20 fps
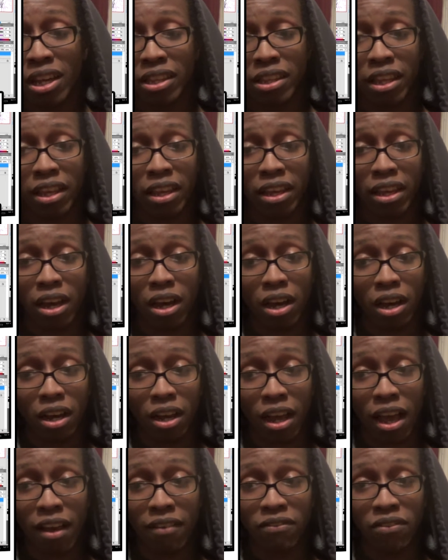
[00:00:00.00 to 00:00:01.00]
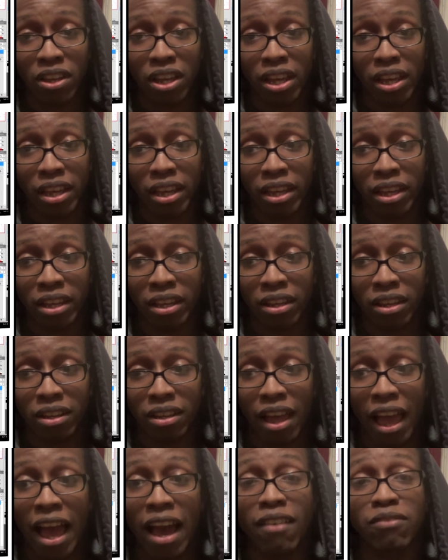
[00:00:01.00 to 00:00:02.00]
They have a
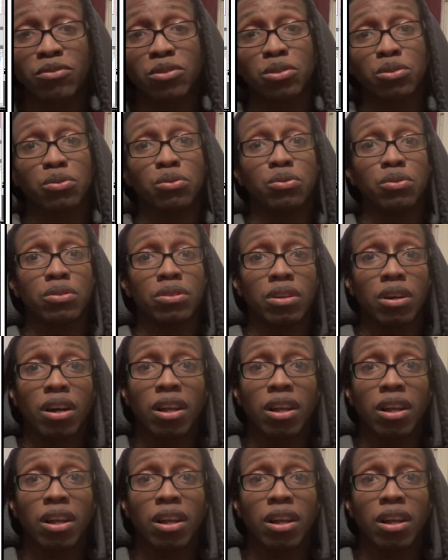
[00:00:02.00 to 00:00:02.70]
after-school